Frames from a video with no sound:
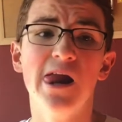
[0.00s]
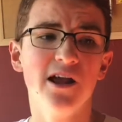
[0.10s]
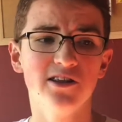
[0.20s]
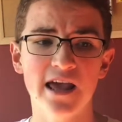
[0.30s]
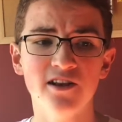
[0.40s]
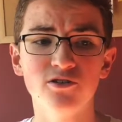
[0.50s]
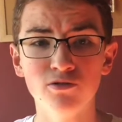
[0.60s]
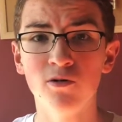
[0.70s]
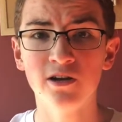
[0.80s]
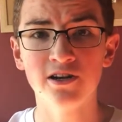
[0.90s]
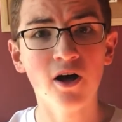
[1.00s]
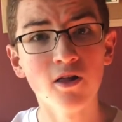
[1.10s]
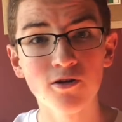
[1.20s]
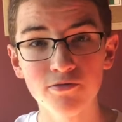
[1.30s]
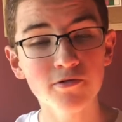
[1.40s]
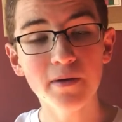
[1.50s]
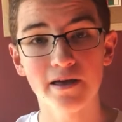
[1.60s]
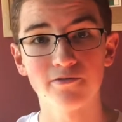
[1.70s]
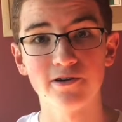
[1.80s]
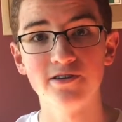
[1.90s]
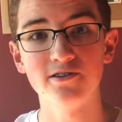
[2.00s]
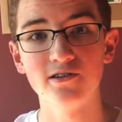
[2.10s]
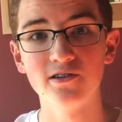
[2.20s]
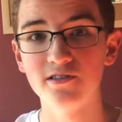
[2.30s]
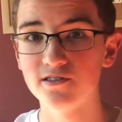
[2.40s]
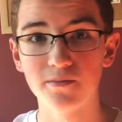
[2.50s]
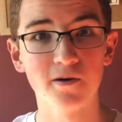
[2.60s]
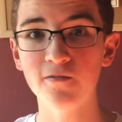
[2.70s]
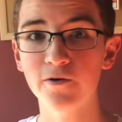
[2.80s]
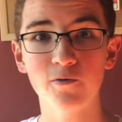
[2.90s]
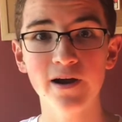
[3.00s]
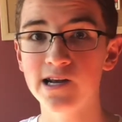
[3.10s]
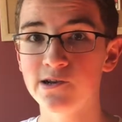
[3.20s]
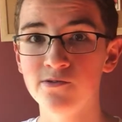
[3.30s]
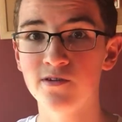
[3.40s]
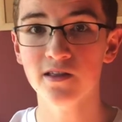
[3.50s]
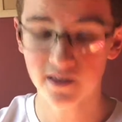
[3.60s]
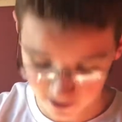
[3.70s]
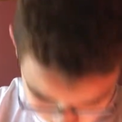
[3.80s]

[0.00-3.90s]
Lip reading: $10 to $20 3x3s. It's the perfect way to do nothing.